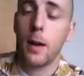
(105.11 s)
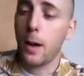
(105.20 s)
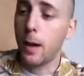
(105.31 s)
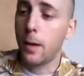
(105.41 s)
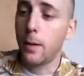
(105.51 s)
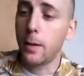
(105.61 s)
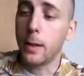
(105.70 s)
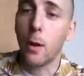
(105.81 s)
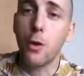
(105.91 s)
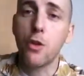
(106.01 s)
games
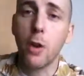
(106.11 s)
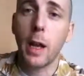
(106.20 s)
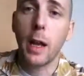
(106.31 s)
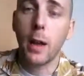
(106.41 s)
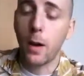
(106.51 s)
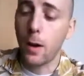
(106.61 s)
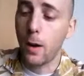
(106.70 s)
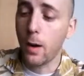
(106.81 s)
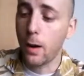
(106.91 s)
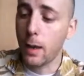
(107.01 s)
with a good
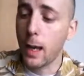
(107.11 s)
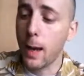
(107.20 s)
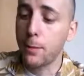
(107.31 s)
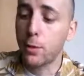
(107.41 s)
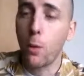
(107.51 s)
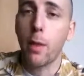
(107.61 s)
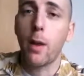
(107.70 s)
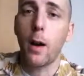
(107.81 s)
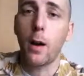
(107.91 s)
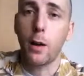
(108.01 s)
soundtrack
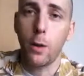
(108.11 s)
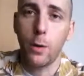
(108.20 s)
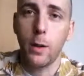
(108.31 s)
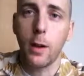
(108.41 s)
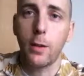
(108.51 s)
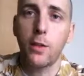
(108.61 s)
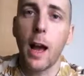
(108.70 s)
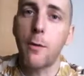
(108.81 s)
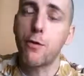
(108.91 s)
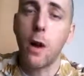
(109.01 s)
are
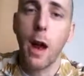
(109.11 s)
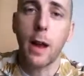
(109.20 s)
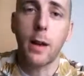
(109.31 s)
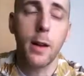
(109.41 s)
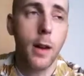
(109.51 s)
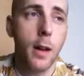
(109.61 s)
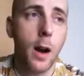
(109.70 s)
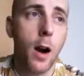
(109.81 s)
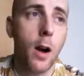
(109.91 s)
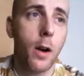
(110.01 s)
usually good games,
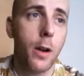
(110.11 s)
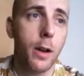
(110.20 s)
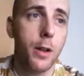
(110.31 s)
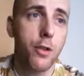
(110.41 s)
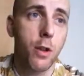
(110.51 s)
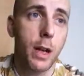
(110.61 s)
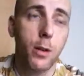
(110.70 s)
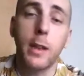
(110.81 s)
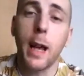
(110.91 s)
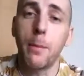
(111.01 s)

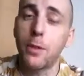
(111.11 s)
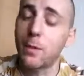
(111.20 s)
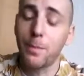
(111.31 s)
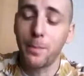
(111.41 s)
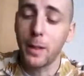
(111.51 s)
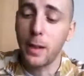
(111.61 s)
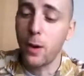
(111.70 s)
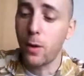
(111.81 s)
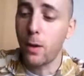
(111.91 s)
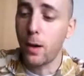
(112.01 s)
by my experience.
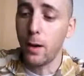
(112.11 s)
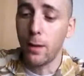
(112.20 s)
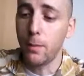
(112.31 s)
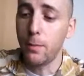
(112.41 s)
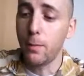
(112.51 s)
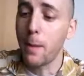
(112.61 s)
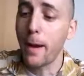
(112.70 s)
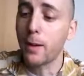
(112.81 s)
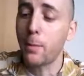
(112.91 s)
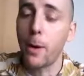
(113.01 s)
But this game
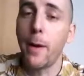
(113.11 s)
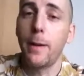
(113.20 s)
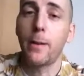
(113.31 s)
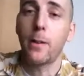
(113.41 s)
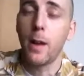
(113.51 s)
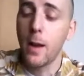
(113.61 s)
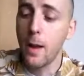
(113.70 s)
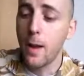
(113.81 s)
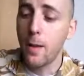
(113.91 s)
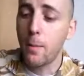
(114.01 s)
is
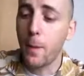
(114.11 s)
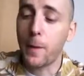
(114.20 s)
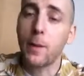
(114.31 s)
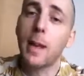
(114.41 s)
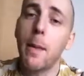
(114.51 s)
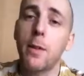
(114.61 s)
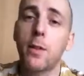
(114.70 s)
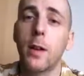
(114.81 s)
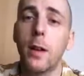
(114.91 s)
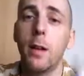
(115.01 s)
unfortunately is
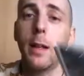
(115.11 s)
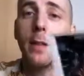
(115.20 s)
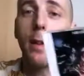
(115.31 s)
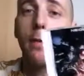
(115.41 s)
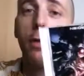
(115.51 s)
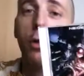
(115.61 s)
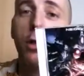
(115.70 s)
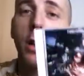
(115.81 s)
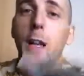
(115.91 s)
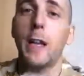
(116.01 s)
rubbish. It's
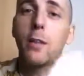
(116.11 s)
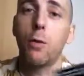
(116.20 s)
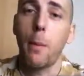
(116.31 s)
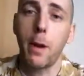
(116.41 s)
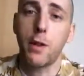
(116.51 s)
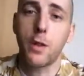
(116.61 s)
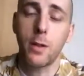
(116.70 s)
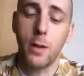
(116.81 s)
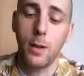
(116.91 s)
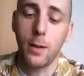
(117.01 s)
almost unplayable. It's
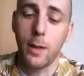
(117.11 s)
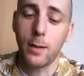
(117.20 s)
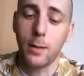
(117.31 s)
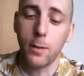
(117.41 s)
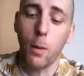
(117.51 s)
just not fun.